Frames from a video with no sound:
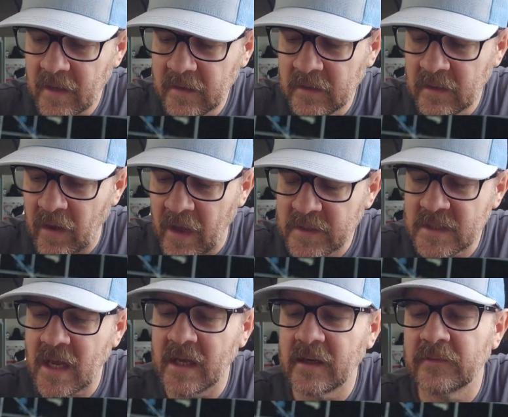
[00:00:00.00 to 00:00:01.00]
you know,
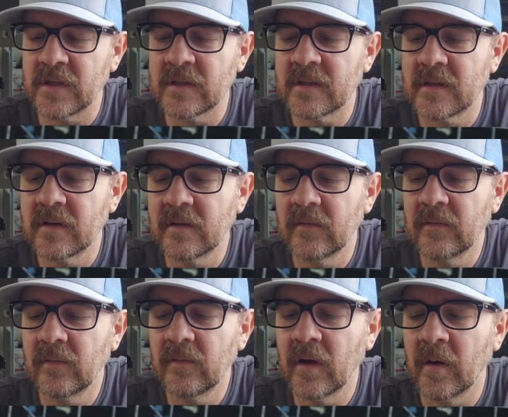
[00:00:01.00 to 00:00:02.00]
outside of just
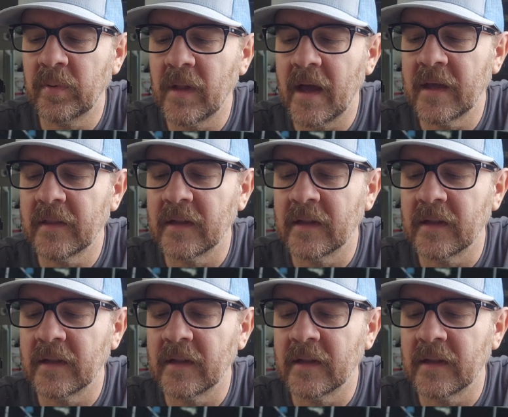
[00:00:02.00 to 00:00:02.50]
applying it